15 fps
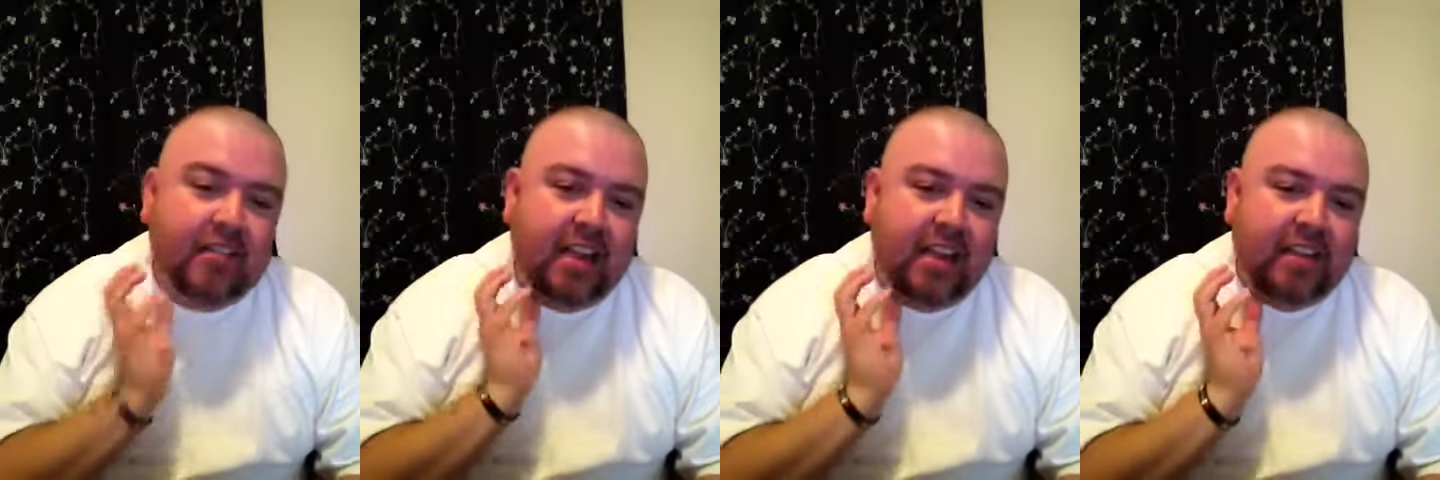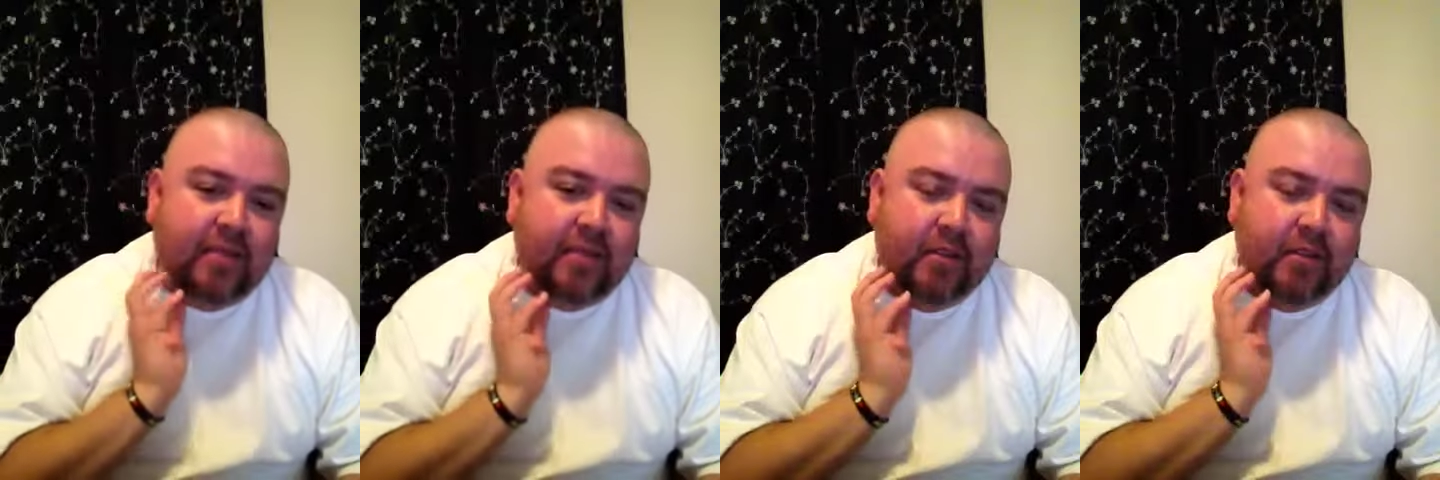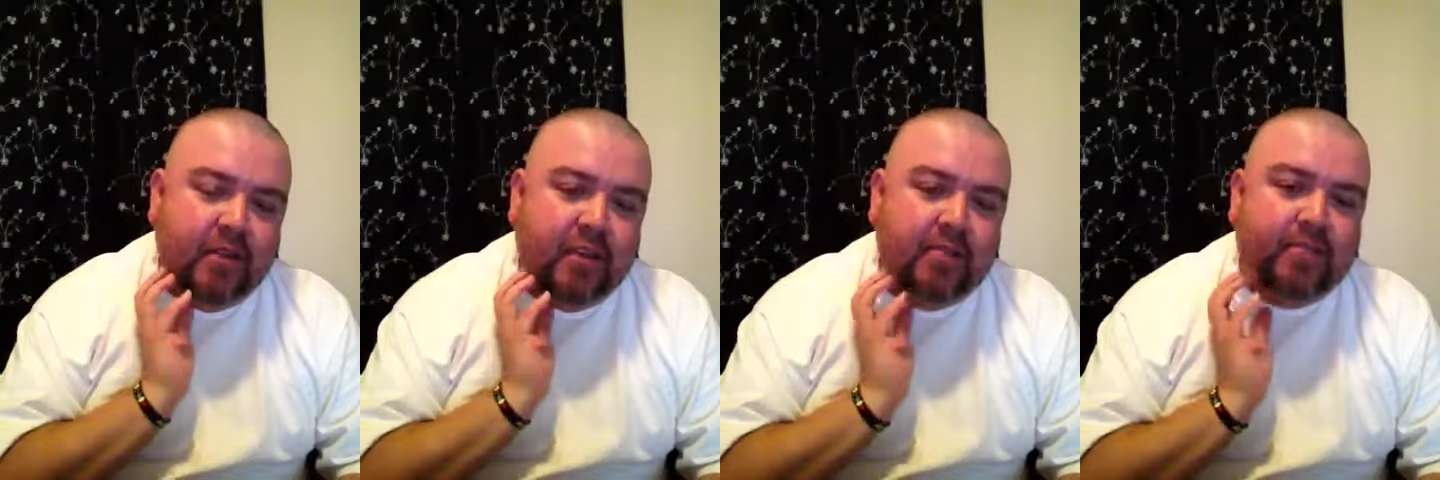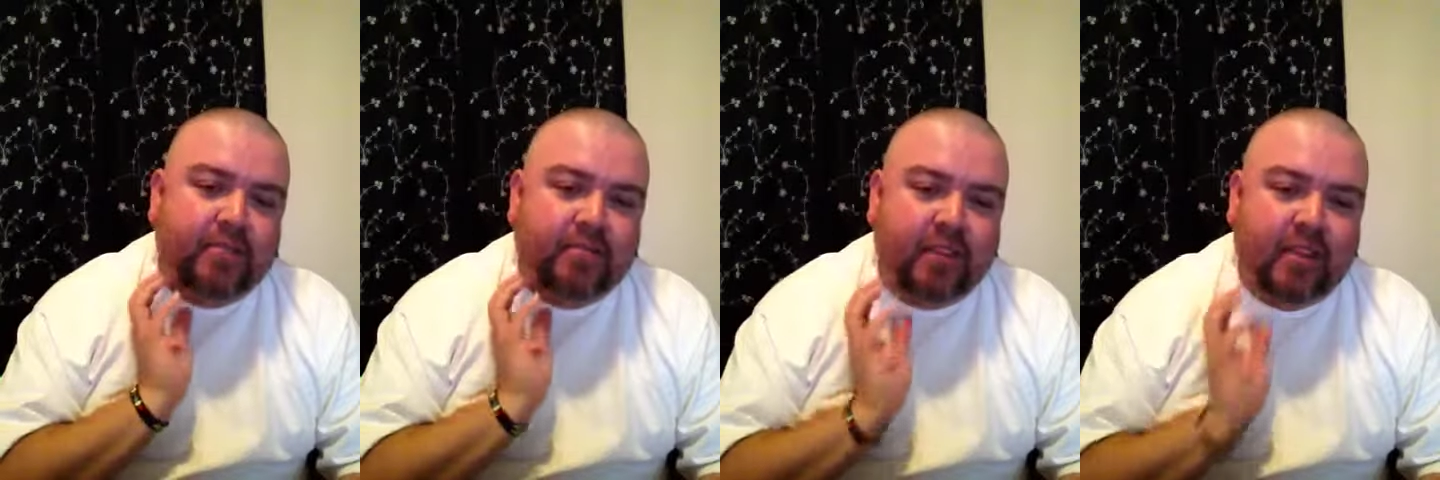at the very end.
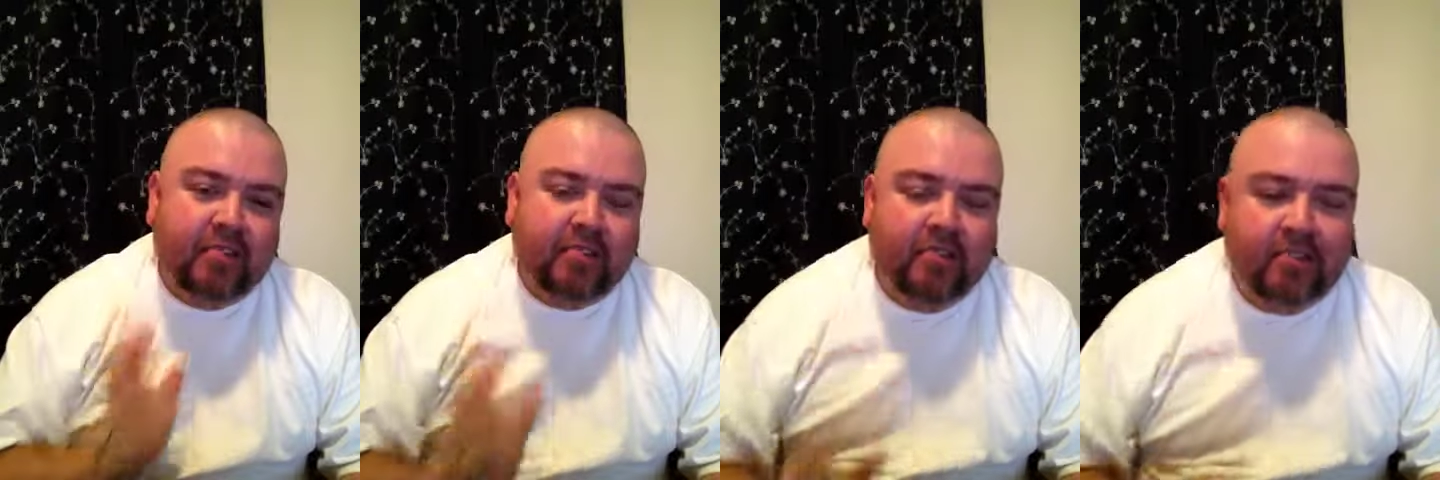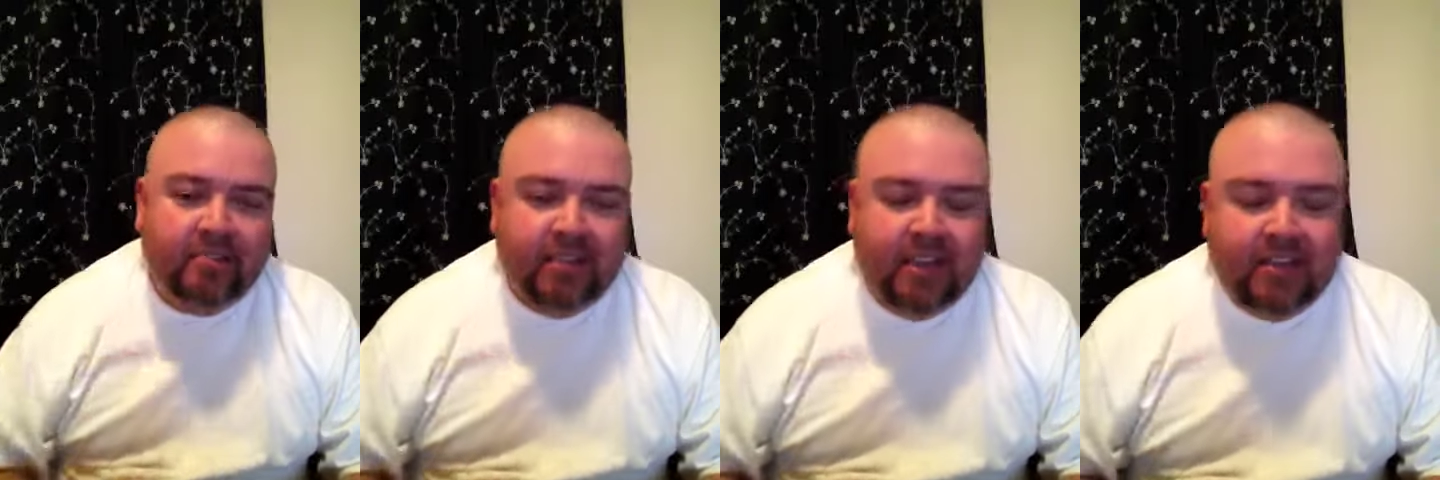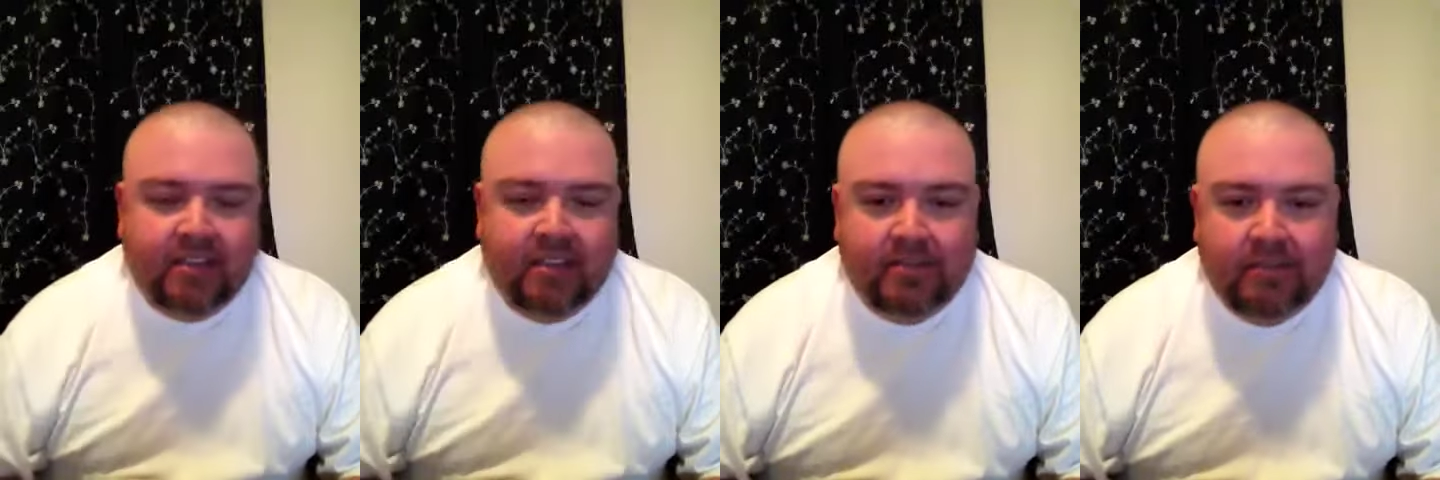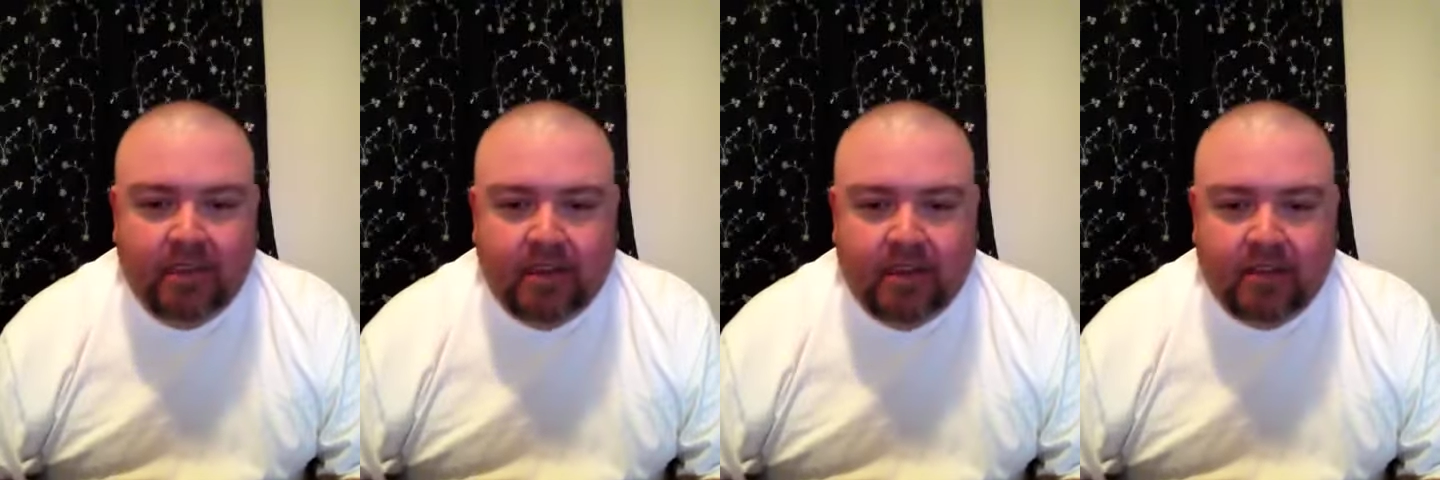That's what you're tasting
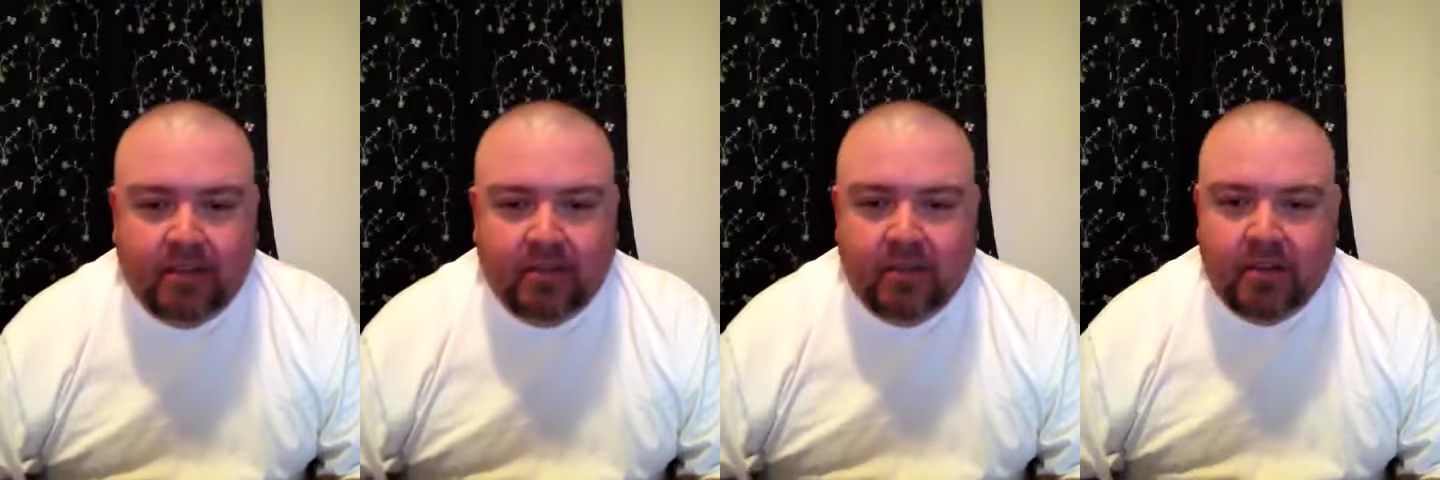right now.